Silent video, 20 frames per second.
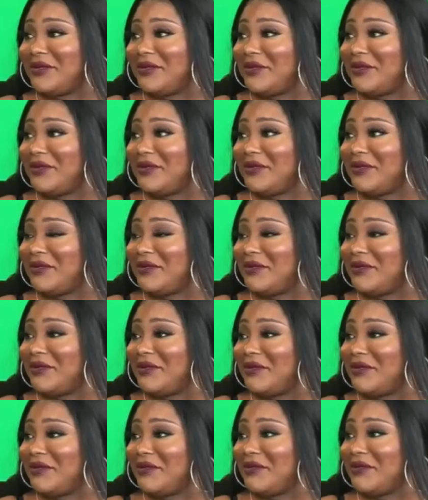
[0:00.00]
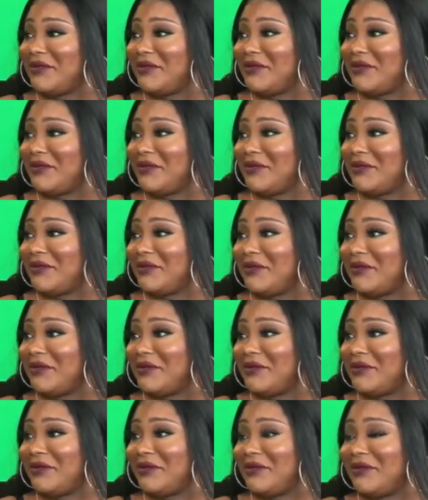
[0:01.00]

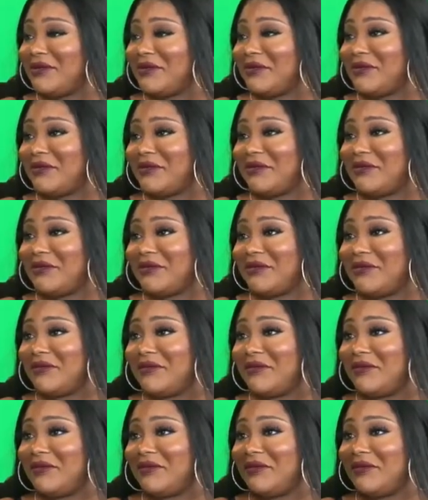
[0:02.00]
The person shown says nothing.